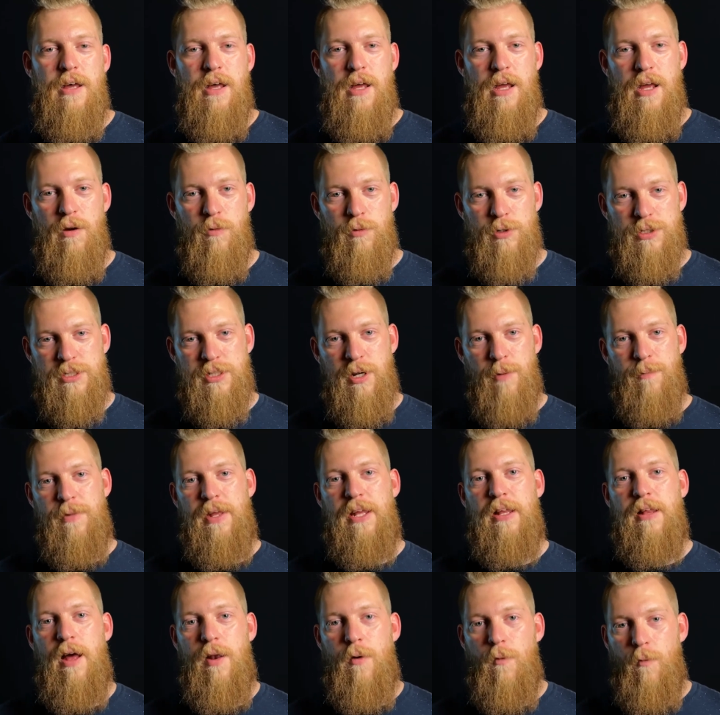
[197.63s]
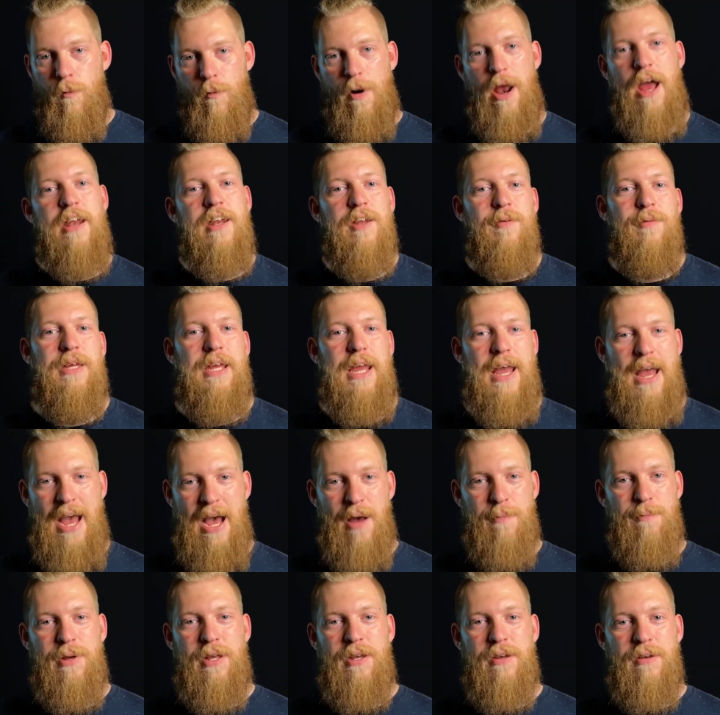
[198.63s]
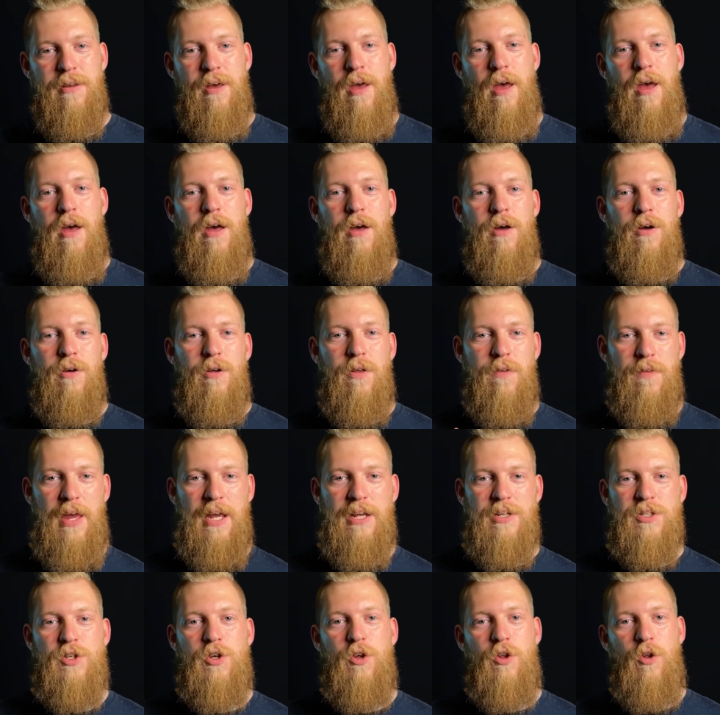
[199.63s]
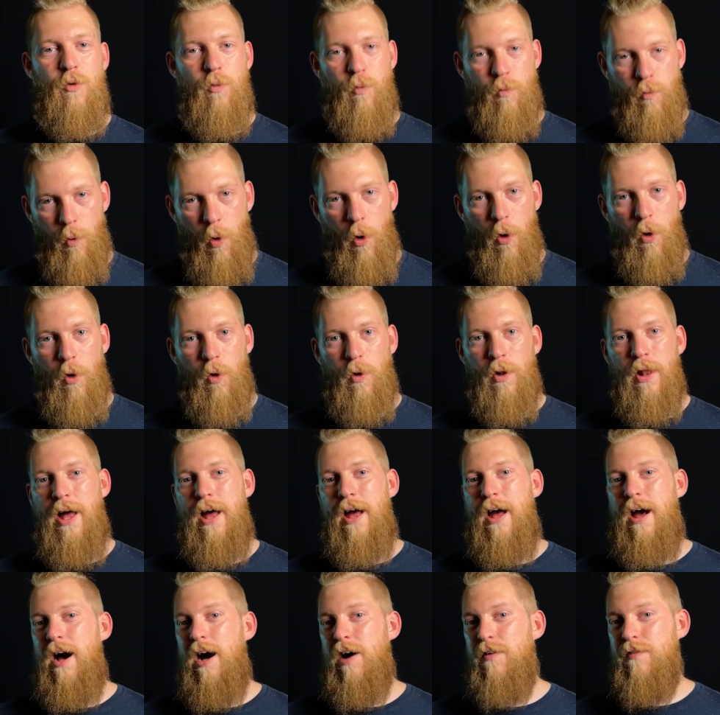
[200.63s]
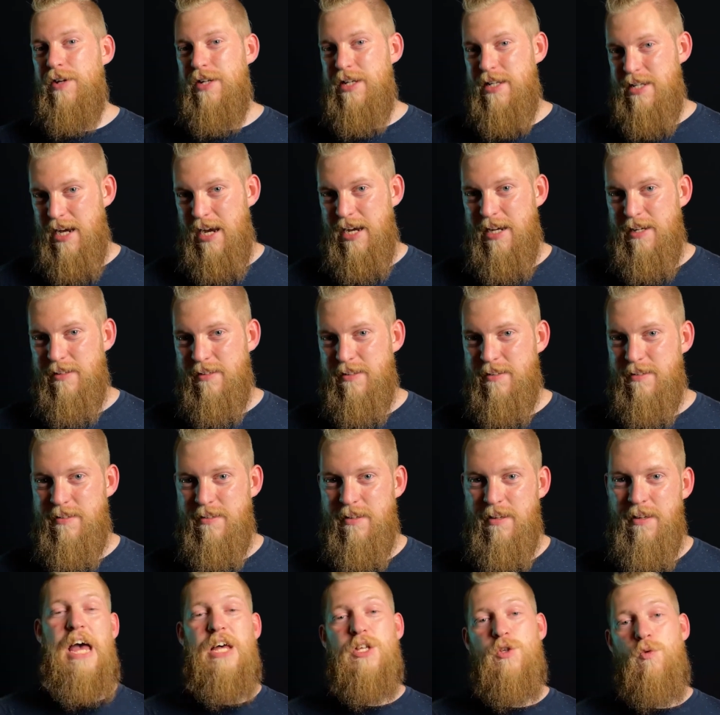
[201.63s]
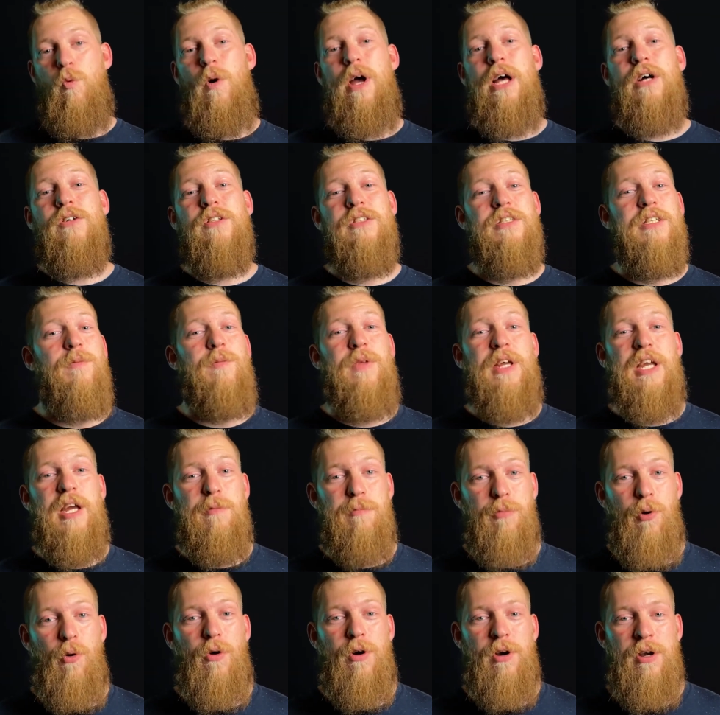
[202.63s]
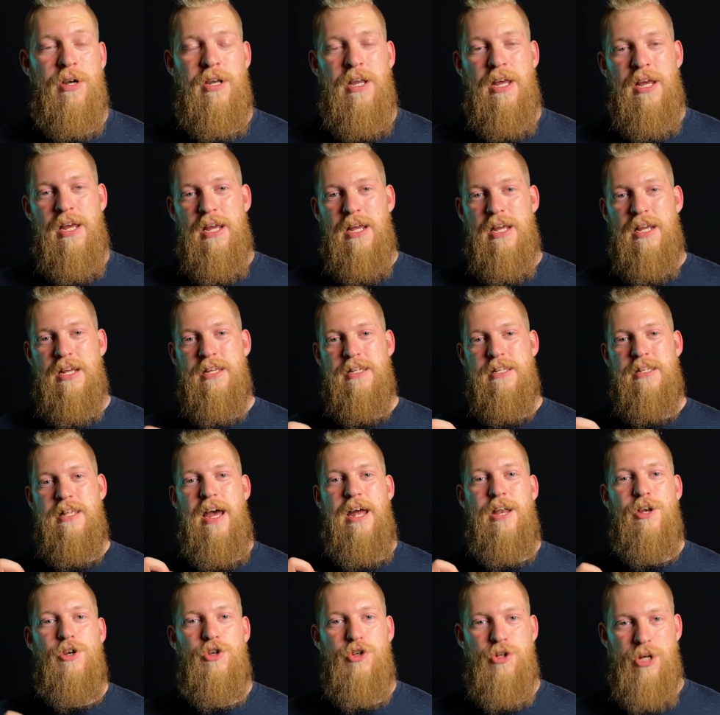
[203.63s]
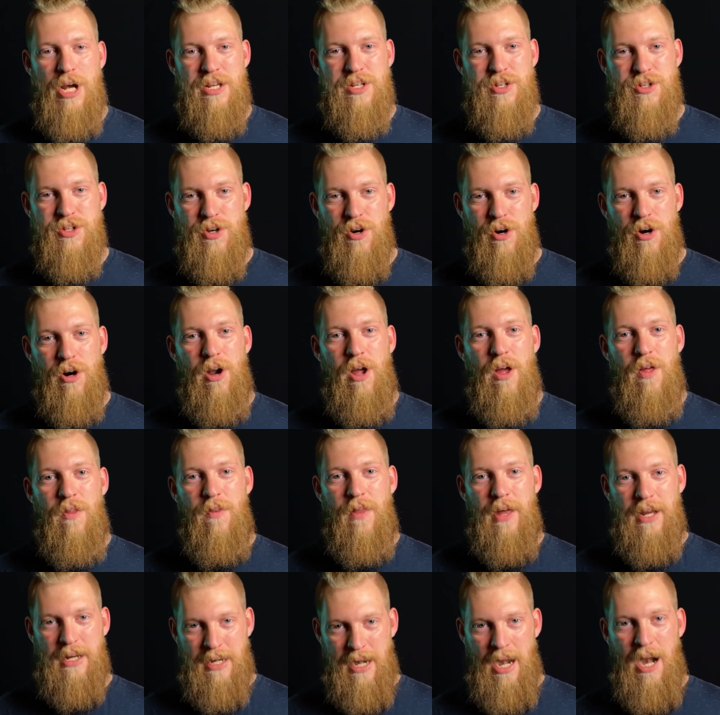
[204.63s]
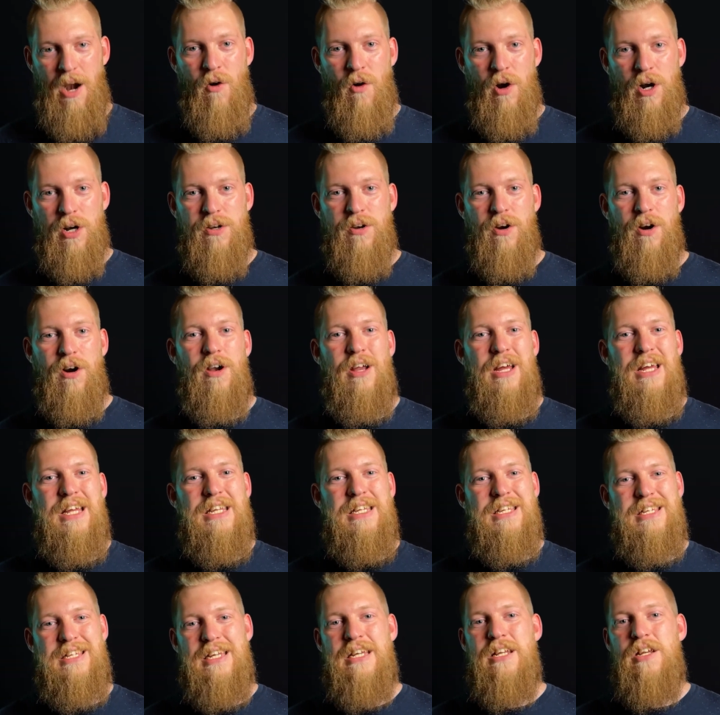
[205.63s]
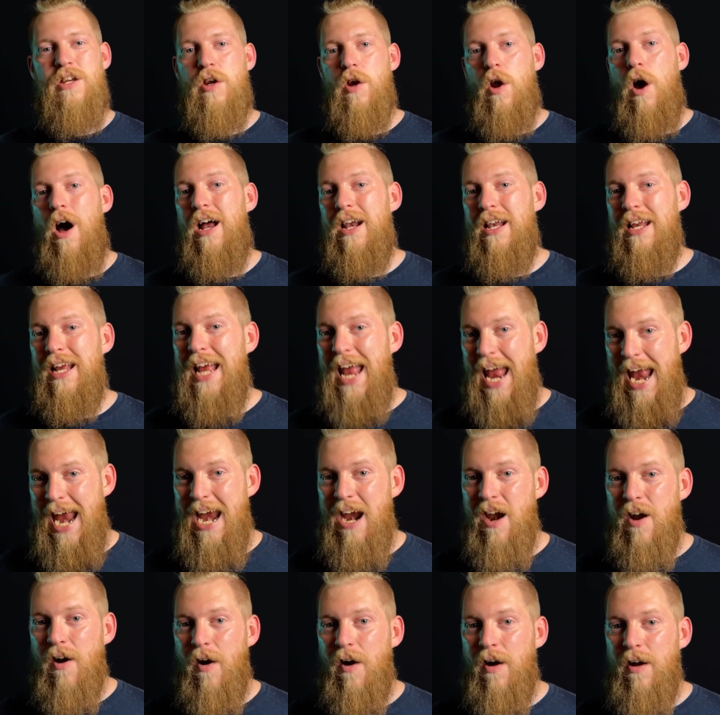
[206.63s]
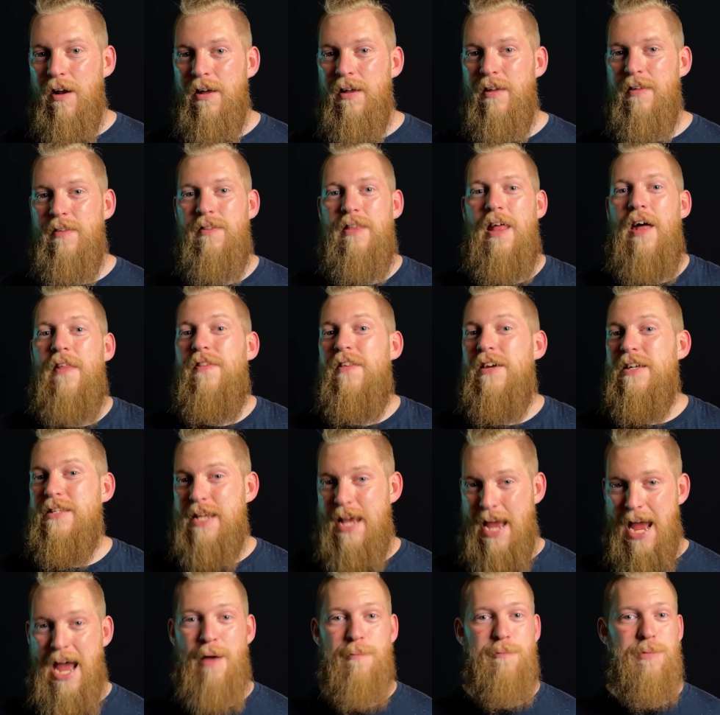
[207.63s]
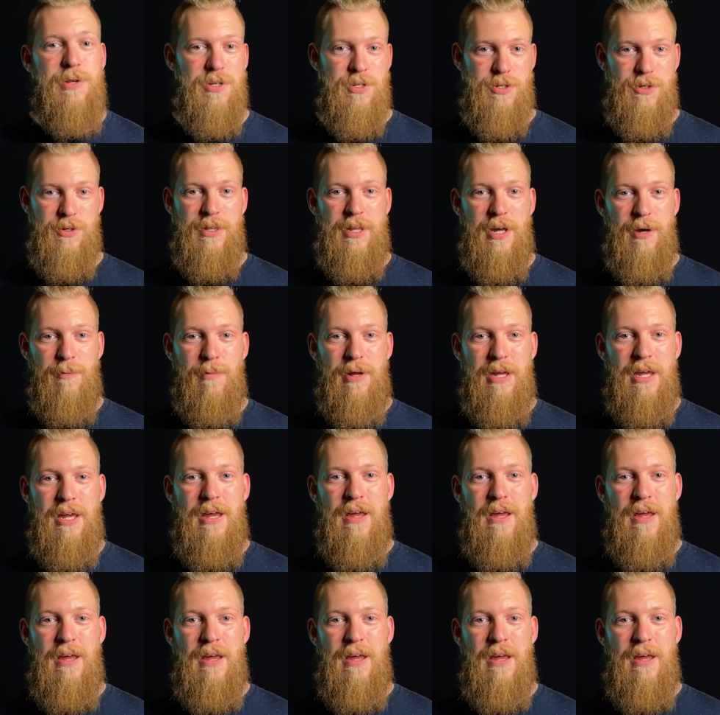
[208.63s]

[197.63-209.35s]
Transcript: It was something that randomly happened thanks to the roll of a dice. As well as something important is that Jester, the character, did not care that this happened to them.